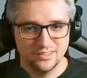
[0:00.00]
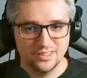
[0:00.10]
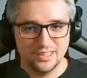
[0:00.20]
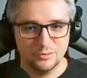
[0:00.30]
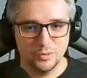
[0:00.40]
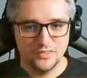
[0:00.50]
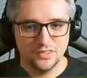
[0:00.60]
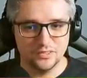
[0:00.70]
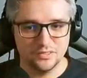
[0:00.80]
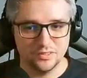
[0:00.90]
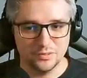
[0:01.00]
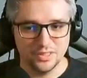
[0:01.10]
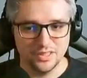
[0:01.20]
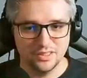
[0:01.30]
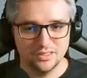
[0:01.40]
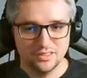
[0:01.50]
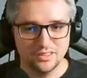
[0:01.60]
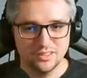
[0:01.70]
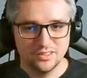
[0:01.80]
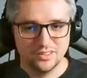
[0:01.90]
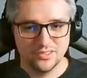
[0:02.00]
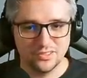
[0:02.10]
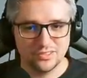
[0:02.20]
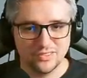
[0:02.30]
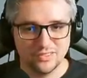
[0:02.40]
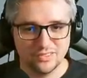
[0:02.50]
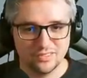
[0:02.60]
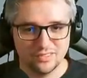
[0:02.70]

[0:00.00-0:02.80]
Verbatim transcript: But yeah, wins here already. Let's just...